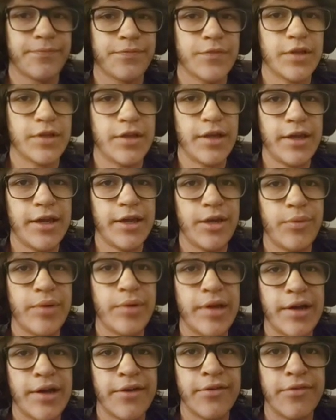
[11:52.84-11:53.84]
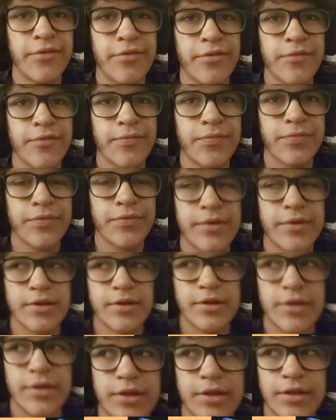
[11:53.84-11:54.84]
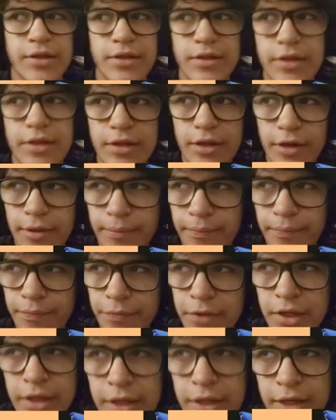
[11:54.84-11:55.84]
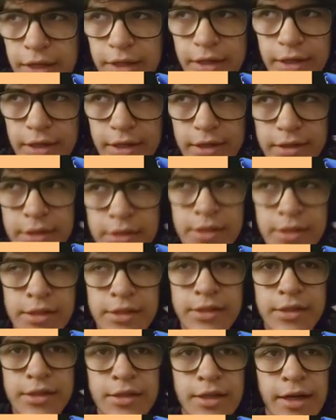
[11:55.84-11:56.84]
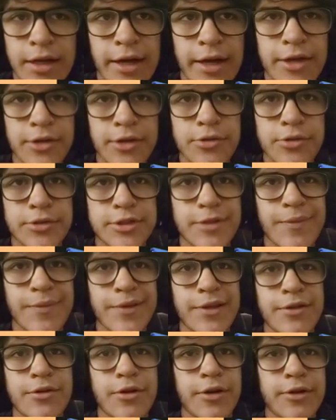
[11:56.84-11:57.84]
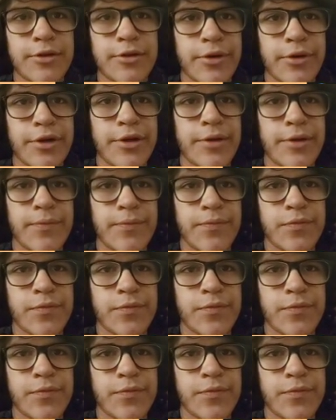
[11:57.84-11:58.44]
In A we have the the guy who used to be the Dark Lord,